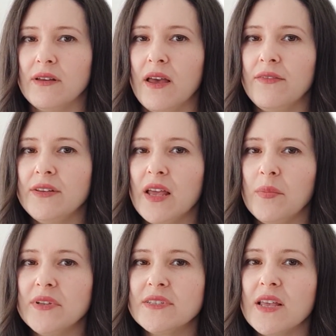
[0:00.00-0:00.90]
have
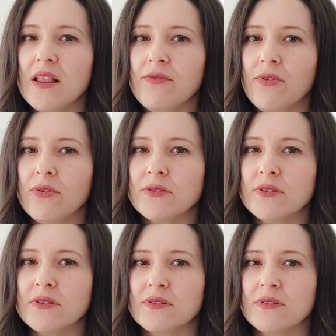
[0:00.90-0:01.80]
enabled cell
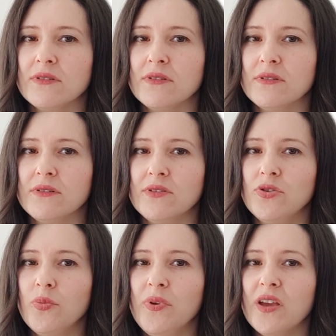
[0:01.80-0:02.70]
phones
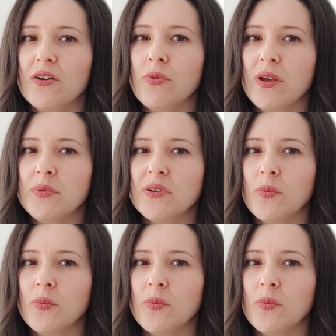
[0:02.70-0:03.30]
to be equipped